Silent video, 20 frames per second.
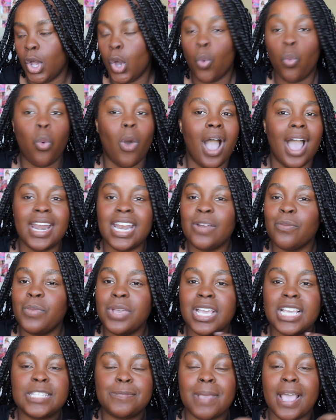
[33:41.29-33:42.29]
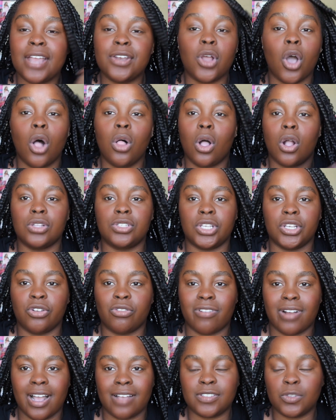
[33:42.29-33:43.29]
Why didn't we expand all arts and
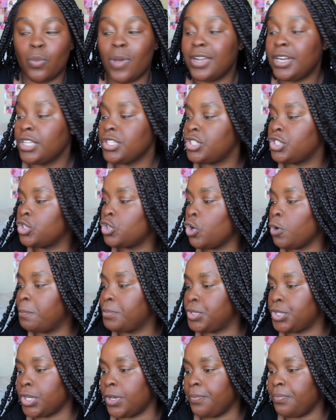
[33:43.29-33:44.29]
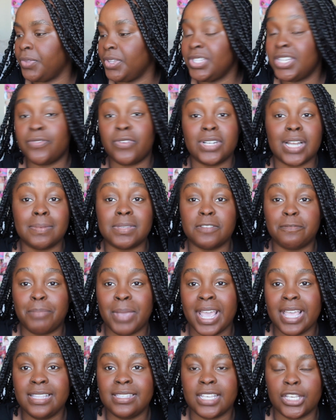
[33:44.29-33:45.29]
crafts? Why not sculpture, different types of
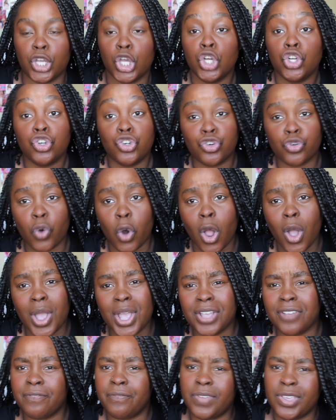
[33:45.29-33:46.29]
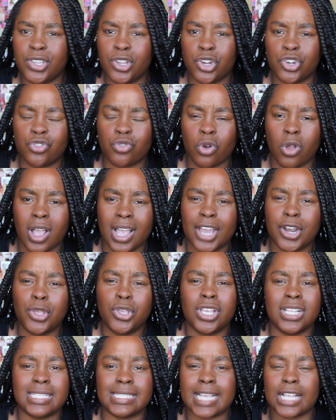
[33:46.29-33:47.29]
painting, drawing, figure drawing? I know
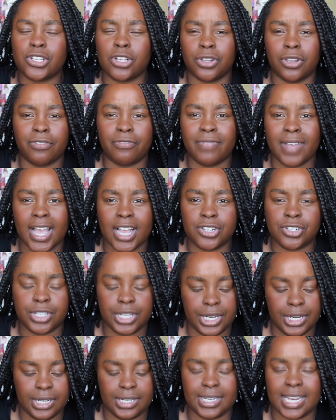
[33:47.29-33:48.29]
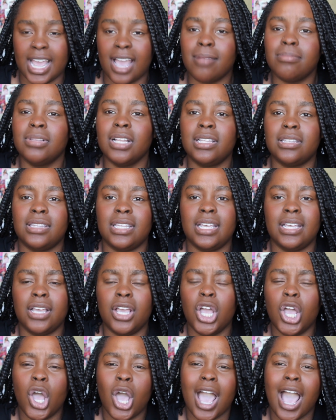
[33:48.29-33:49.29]
you can sketch on the fashion tablet thing.
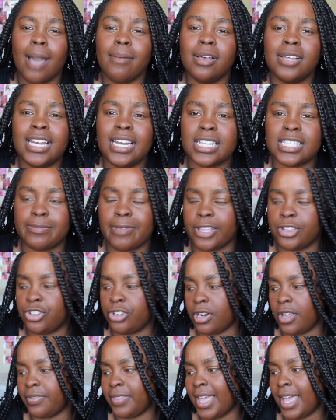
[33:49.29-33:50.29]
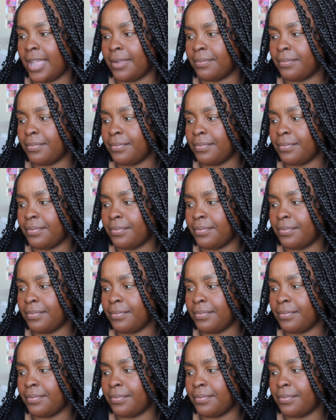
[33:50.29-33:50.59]
How about an expansion on that?